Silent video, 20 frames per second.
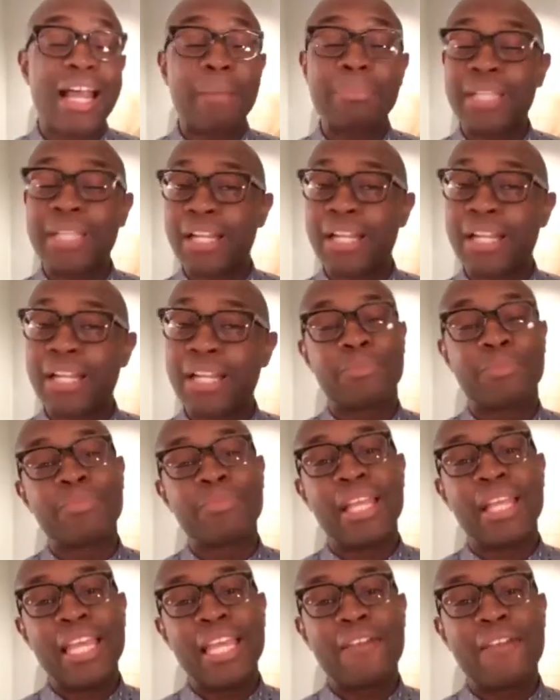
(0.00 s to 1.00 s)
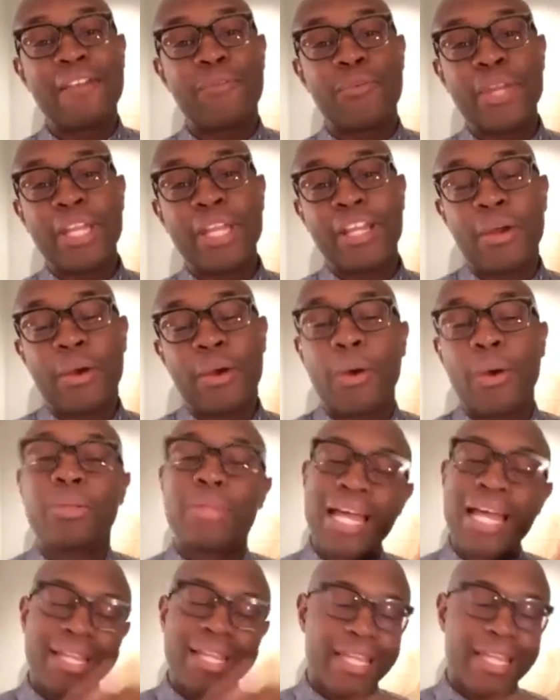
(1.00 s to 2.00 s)
I'm telling you, if we
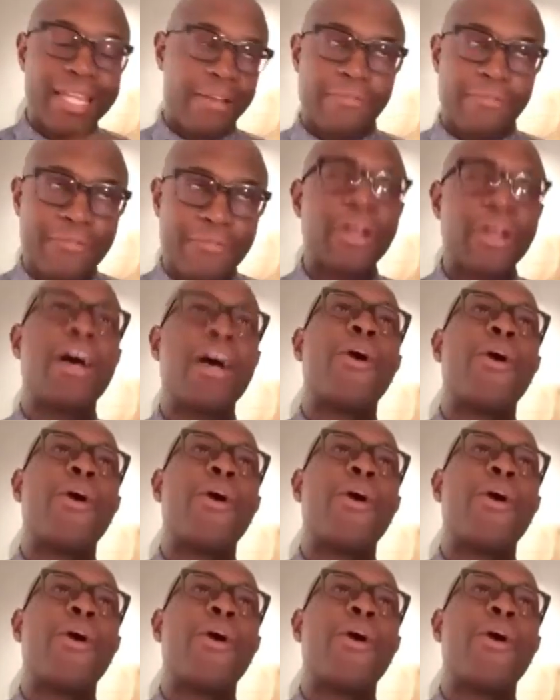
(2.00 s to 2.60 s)
not if